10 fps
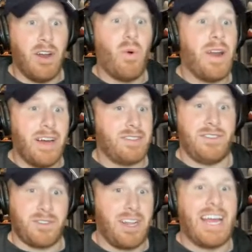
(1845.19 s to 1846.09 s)
No one else
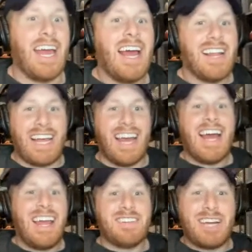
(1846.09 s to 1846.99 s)
is like
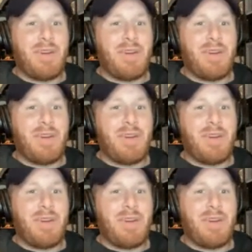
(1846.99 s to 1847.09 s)
he was like,